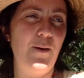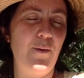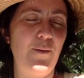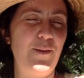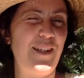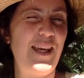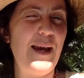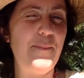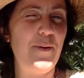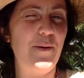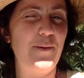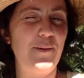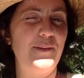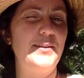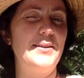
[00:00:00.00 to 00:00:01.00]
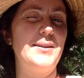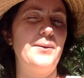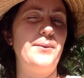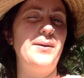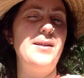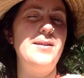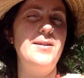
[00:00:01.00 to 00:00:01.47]
all the chemicals that
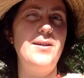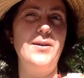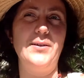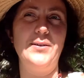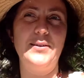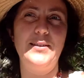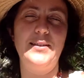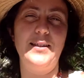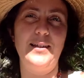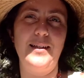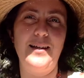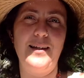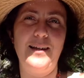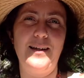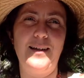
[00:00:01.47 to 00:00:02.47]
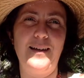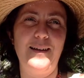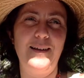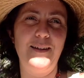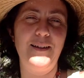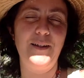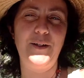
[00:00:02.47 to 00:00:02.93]
we use that
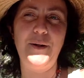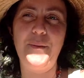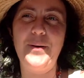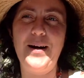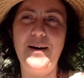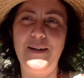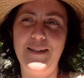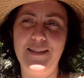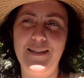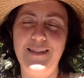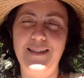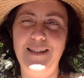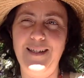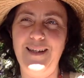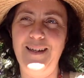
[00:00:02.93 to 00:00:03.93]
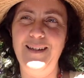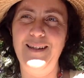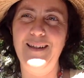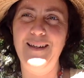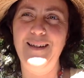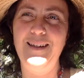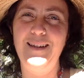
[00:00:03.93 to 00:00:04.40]
go out into the
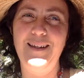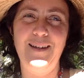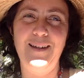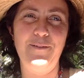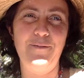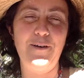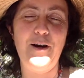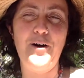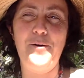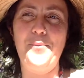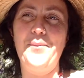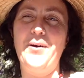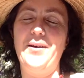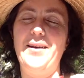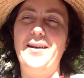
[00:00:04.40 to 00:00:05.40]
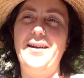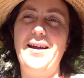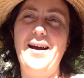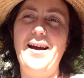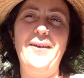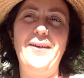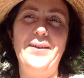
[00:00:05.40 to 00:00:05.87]
environment and
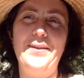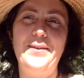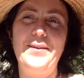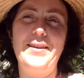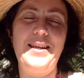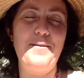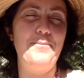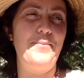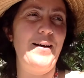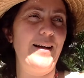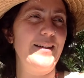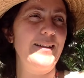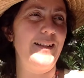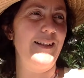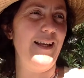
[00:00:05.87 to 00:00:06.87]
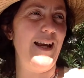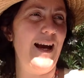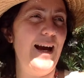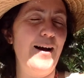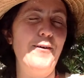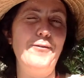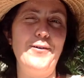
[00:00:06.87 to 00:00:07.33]
how the impact that they
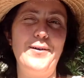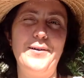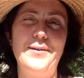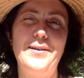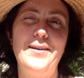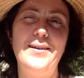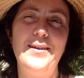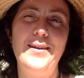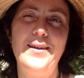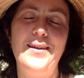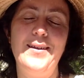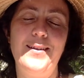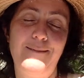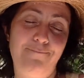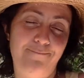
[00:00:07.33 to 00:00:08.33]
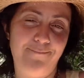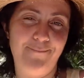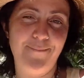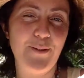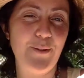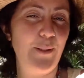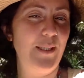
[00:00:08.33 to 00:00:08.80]
have on
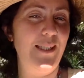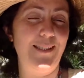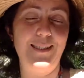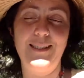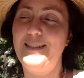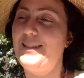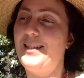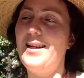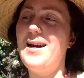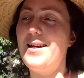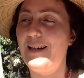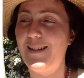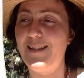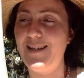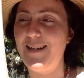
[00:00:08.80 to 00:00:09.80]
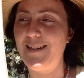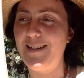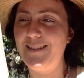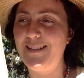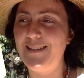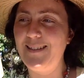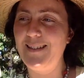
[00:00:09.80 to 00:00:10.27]
creatures like
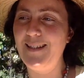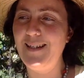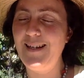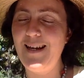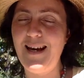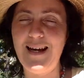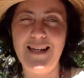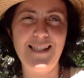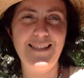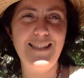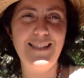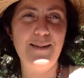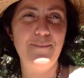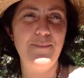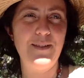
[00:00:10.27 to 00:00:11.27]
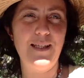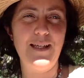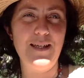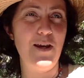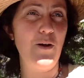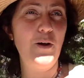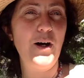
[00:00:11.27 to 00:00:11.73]
this. And it seems
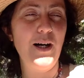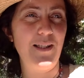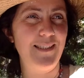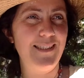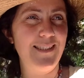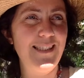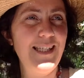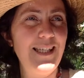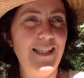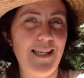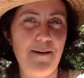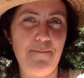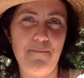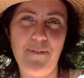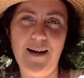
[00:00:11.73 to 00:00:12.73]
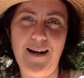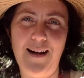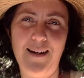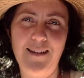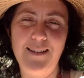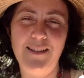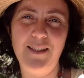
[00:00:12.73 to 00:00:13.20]
like you can't see the
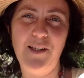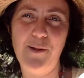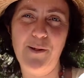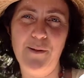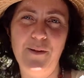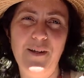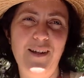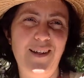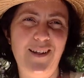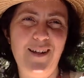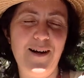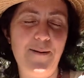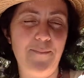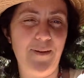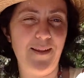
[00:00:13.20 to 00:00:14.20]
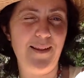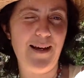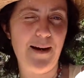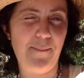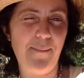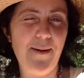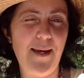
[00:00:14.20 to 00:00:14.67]
impact, so it can't be
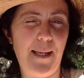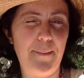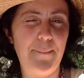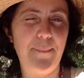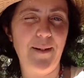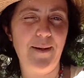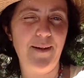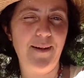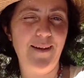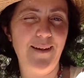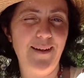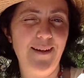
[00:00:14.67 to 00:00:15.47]
that big, but